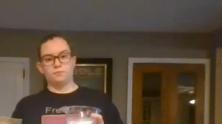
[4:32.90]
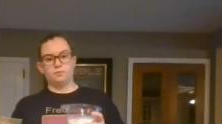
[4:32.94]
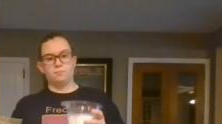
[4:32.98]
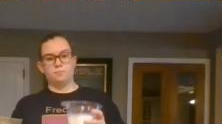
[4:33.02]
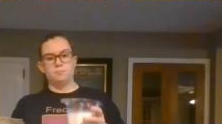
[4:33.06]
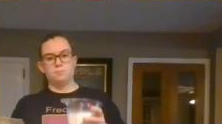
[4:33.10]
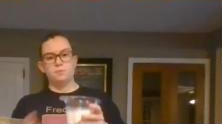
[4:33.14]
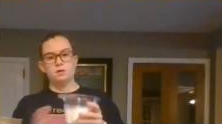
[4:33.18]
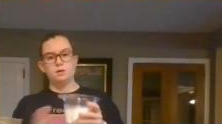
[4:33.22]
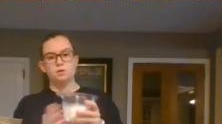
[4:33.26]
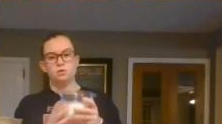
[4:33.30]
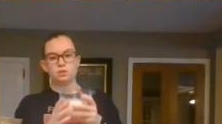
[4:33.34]

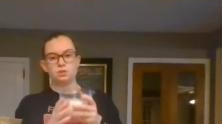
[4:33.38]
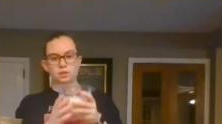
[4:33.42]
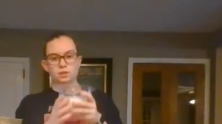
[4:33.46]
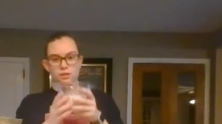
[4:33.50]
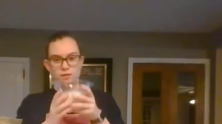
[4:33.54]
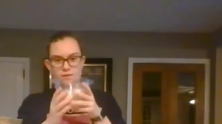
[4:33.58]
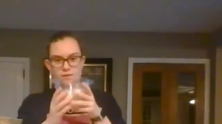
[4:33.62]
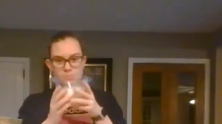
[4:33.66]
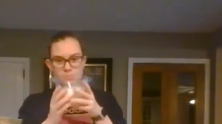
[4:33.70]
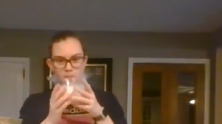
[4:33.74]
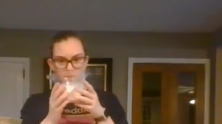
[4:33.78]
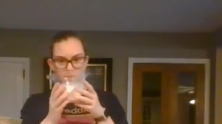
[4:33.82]
milk
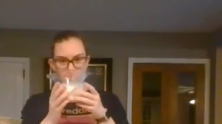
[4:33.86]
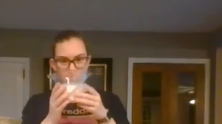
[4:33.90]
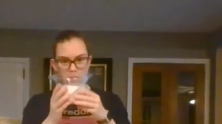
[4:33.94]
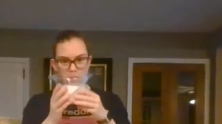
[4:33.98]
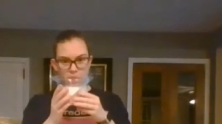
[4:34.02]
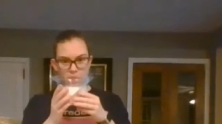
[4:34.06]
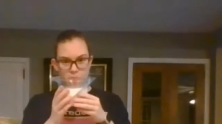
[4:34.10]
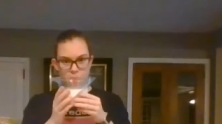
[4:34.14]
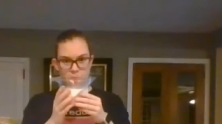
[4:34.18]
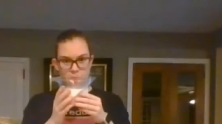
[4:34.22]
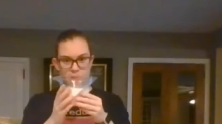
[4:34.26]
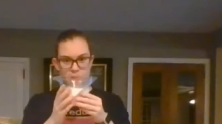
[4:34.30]
is
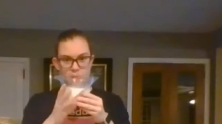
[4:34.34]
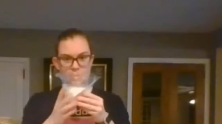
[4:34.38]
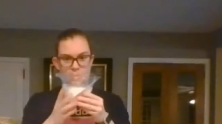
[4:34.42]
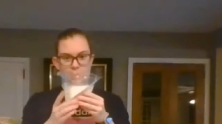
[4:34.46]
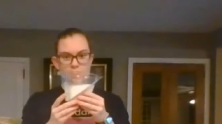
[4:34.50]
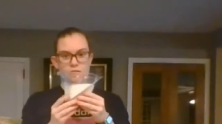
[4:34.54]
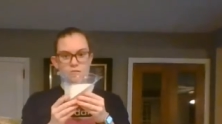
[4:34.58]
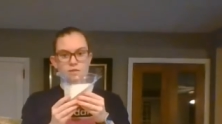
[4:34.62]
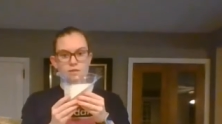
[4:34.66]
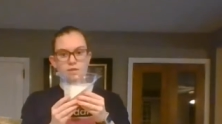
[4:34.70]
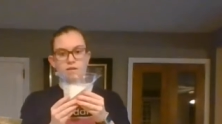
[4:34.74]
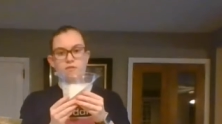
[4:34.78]
included
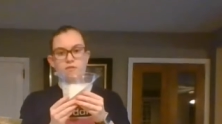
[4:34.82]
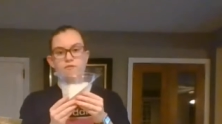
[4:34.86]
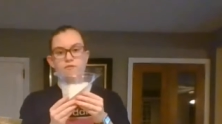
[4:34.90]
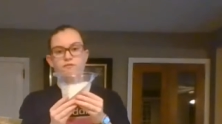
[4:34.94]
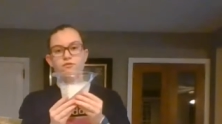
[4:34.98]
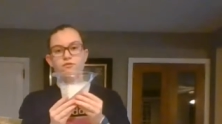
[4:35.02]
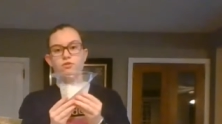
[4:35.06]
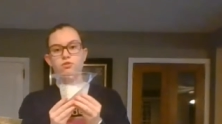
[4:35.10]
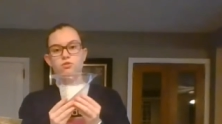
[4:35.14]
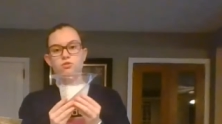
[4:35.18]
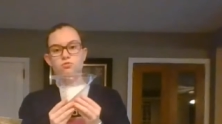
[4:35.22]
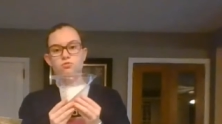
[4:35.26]
in the
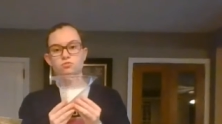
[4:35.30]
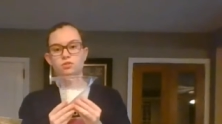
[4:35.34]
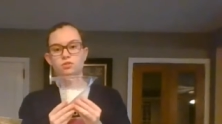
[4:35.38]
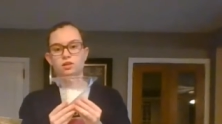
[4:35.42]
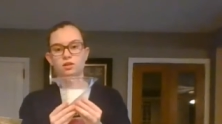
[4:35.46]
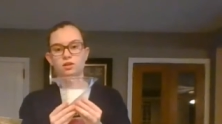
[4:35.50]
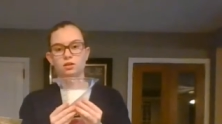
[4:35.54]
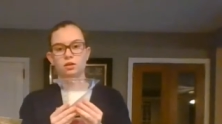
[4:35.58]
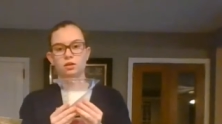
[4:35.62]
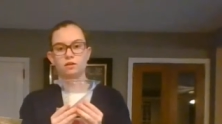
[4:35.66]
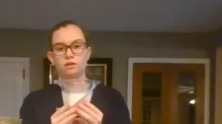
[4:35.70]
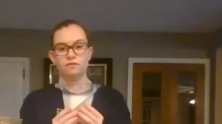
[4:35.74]
first
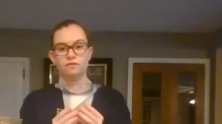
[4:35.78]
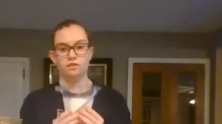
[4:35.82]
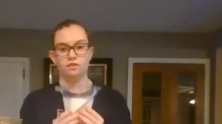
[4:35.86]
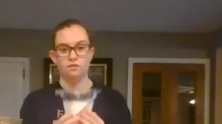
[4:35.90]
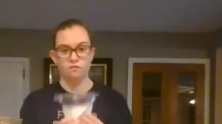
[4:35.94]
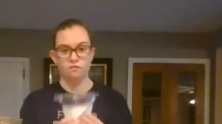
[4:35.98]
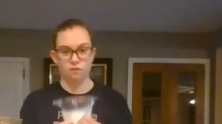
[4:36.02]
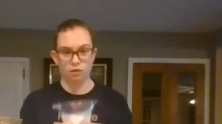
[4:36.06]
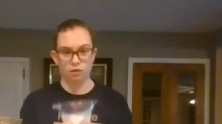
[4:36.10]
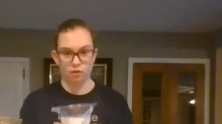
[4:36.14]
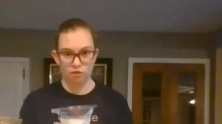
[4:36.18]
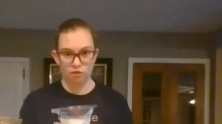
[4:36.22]
ring of the
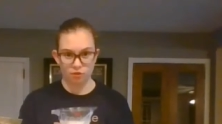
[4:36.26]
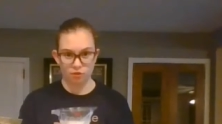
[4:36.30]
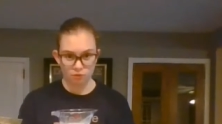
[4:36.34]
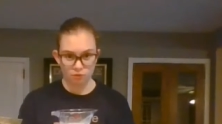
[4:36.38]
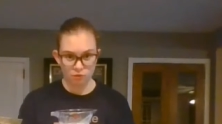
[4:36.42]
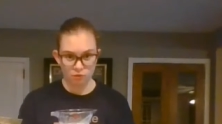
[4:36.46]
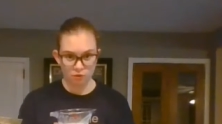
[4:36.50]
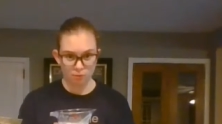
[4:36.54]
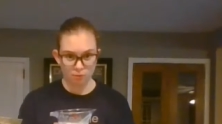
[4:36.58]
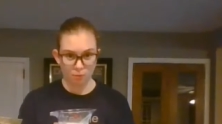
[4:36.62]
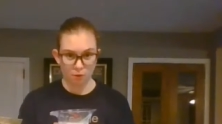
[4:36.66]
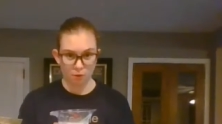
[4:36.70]
von
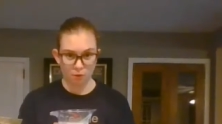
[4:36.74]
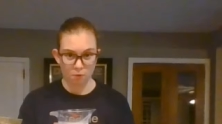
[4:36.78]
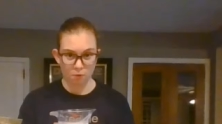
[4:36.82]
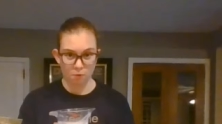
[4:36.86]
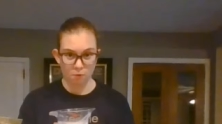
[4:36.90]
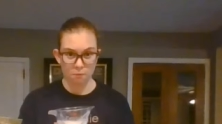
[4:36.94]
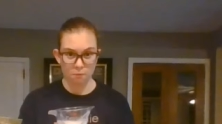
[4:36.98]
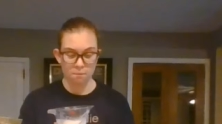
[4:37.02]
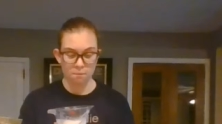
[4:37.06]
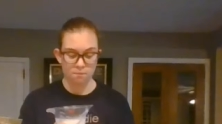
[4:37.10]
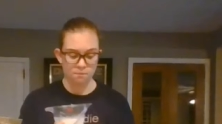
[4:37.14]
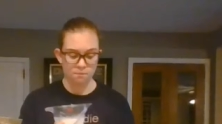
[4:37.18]
Thunen
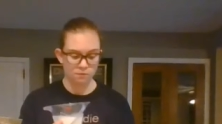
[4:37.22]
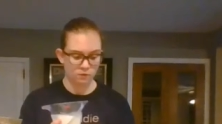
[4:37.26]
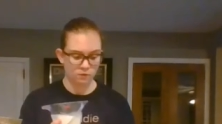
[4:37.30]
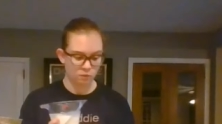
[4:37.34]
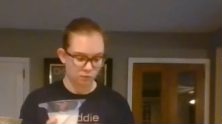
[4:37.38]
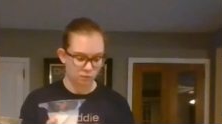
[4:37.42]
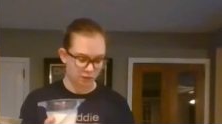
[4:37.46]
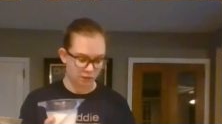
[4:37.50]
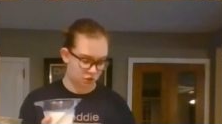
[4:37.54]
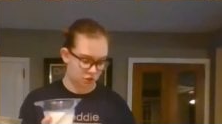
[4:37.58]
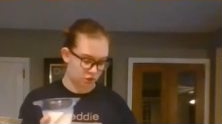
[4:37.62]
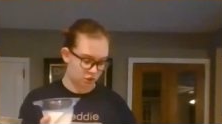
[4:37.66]
model,
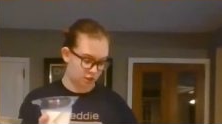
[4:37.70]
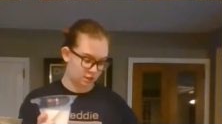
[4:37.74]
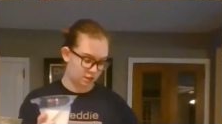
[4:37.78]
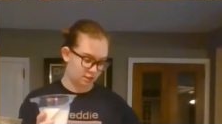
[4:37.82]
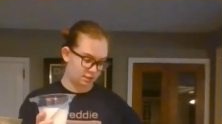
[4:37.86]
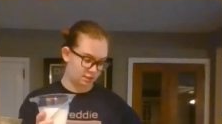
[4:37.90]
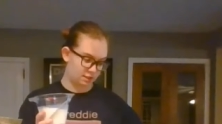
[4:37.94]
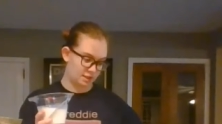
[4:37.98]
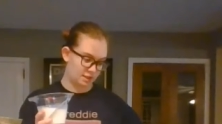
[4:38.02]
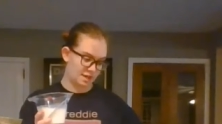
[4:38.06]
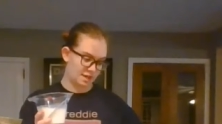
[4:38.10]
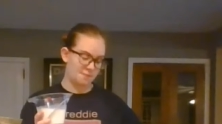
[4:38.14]
which
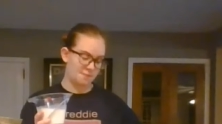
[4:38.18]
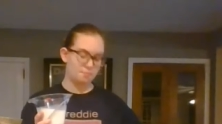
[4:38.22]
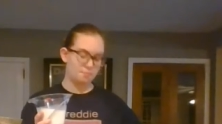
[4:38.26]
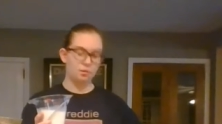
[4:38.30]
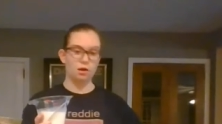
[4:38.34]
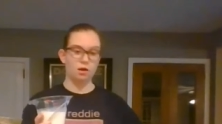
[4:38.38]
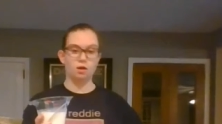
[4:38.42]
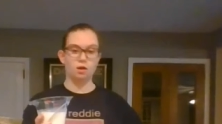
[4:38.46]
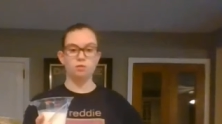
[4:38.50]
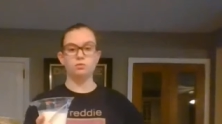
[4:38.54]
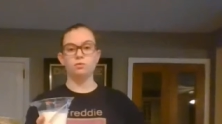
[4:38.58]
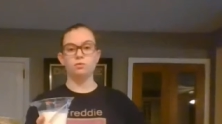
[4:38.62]
is a
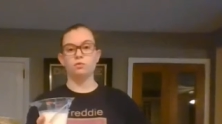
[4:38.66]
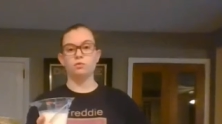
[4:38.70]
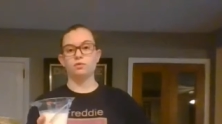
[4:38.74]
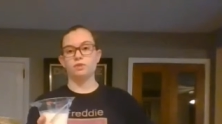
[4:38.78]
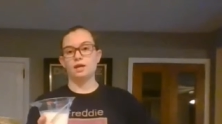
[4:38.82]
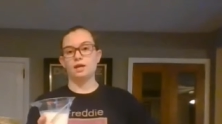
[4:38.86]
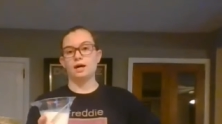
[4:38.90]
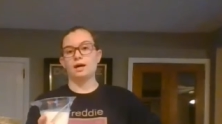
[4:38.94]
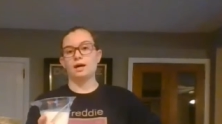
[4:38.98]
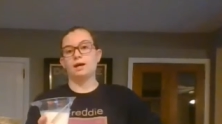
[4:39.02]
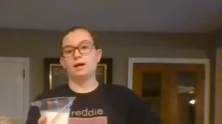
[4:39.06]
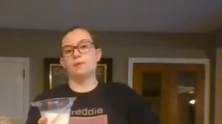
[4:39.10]
model
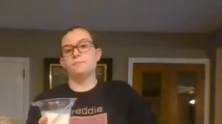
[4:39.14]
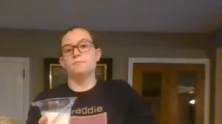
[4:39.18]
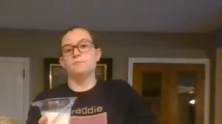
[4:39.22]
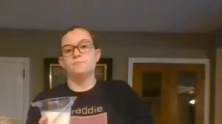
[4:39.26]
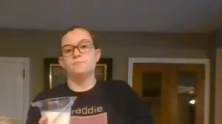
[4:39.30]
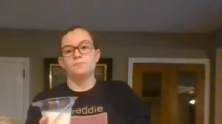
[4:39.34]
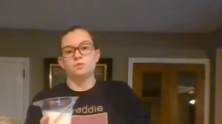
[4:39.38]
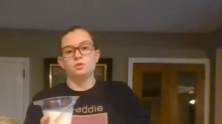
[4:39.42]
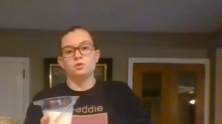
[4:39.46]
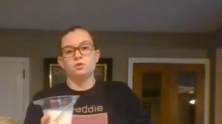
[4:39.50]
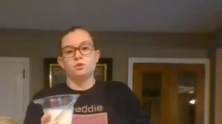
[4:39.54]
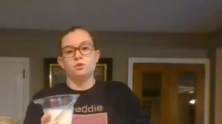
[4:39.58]
that
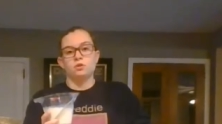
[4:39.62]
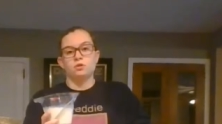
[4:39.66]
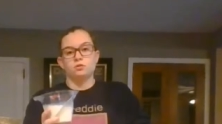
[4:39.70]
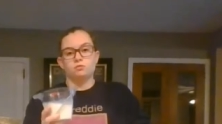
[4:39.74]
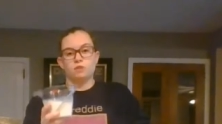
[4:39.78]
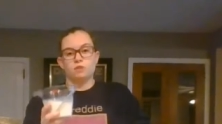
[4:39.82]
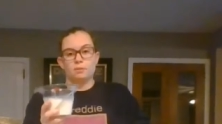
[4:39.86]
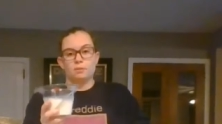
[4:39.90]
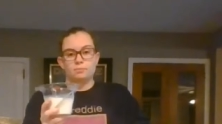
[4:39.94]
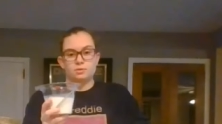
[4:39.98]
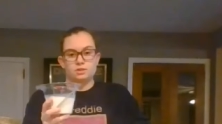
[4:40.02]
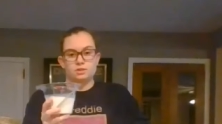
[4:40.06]

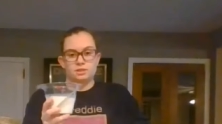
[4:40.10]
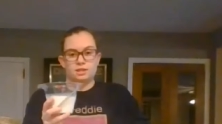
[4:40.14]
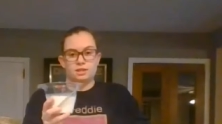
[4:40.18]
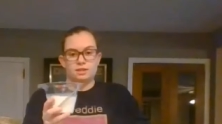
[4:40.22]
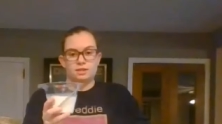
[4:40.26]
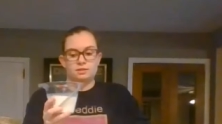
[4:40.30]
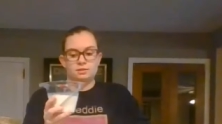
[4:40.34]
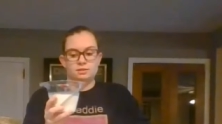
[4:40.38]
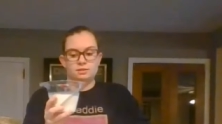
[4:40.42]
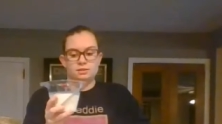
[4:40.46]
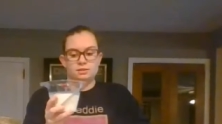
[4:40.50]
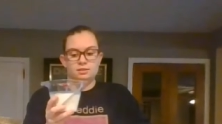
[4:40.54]

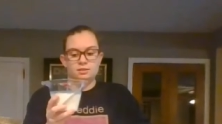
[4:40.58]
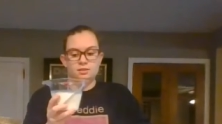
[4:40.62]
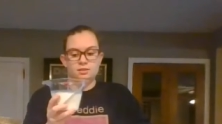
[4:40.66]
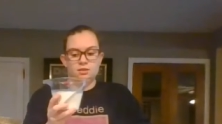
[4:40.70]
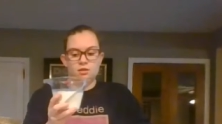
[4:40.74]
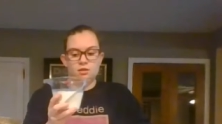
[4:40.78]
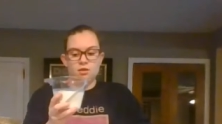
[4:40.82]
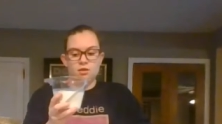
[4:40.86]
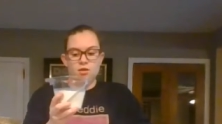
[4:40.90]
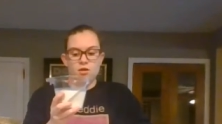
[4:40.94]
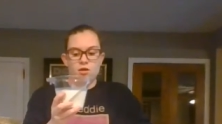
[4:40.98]
represents